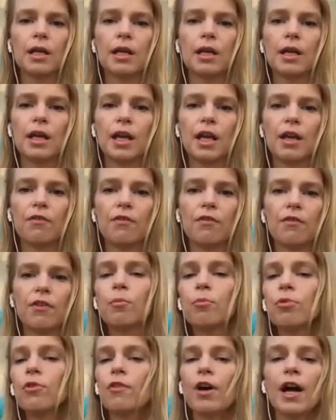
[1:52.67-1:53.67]
if I
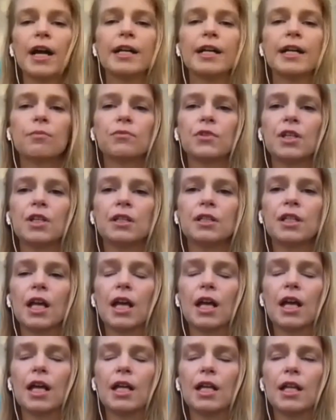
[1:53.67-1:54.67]
don't provide something
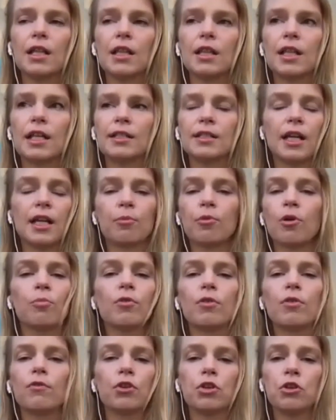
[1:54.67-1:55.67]
that's not
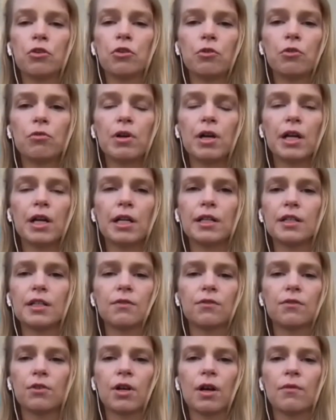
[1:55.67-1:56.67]
appropriate for you and it
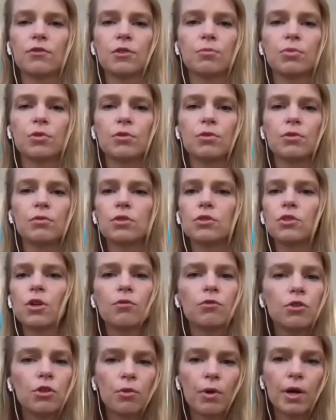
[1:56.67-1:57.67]
doesn't feel comfortable,
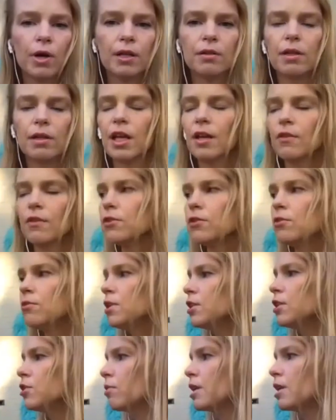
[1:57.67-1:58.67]
don't do it. If you
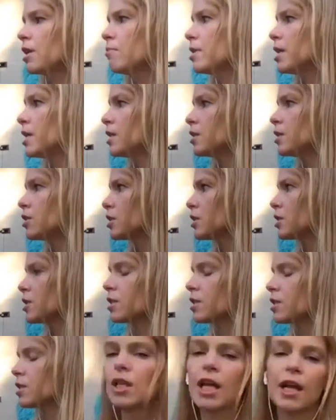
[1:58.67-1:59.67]
need 20 minutes just
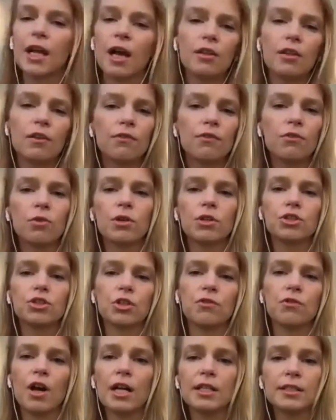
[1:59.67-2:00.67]
to lay on the floor in
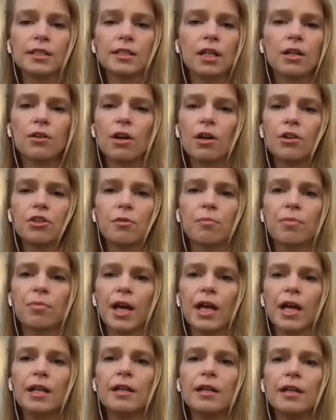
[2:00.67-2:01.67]
Shavasana or on your
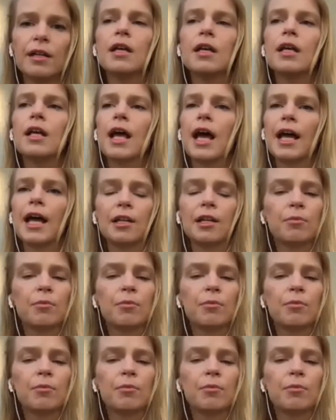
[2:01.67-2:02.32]
bed and to be